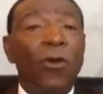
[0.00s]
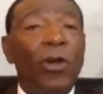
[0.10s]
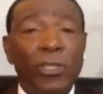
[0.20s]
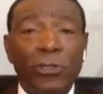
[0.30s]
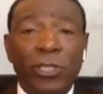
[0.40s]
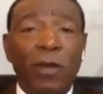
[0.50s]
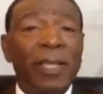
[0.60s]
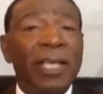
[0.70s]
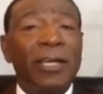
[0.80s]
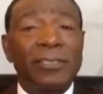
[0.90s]
or Utah,
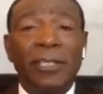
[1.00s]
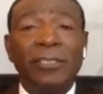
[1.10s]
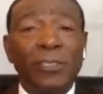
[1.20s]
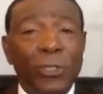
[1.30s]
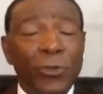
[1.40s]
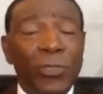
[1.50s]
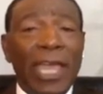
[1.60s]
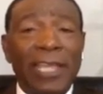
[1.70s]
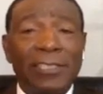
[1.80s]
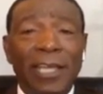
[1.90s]
because 2
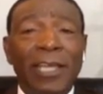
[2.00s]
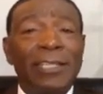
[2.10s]
things.